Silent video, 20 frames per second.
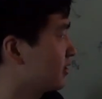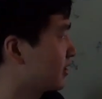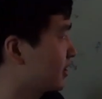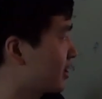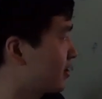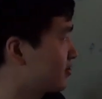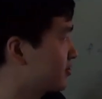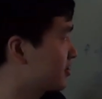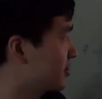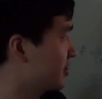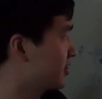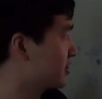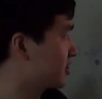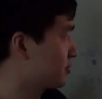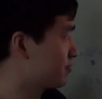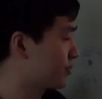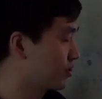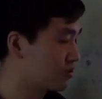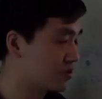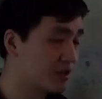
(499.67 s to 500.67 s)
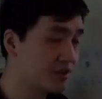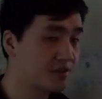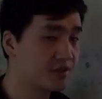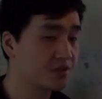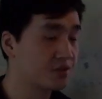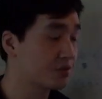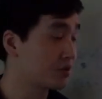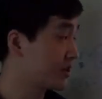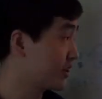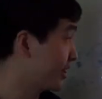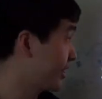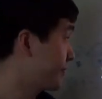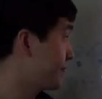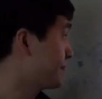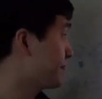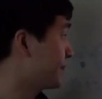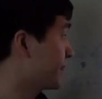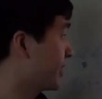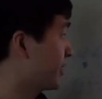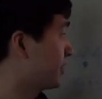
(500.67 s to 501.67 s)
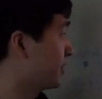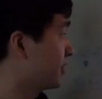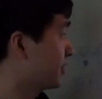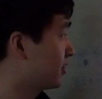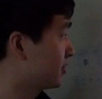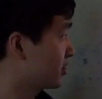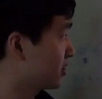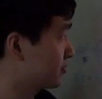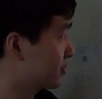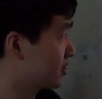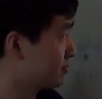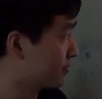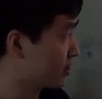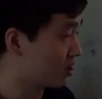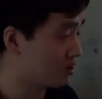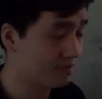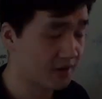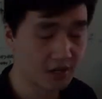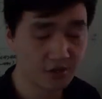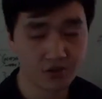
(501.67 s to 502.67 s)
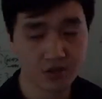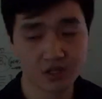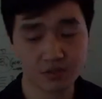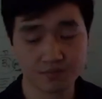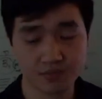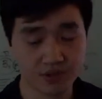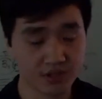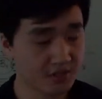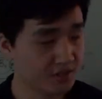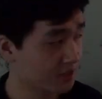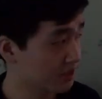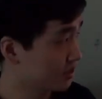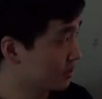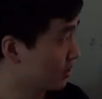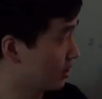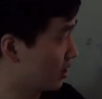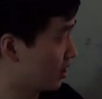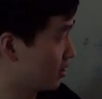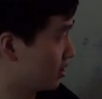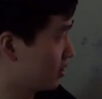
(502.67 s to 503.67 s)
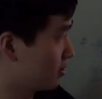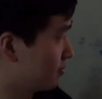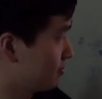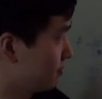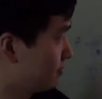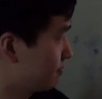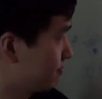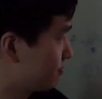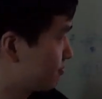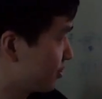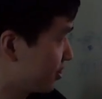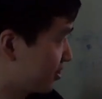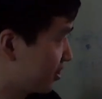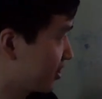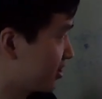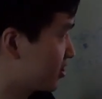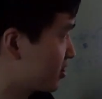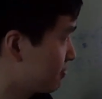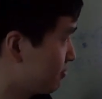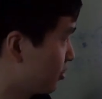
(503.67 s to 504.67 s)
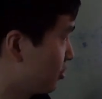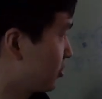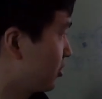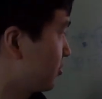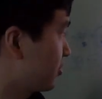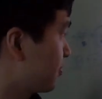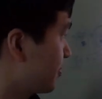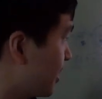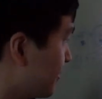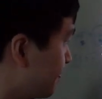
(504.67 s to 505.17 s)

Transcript: currently the approaches usually adopted parametric prediction models,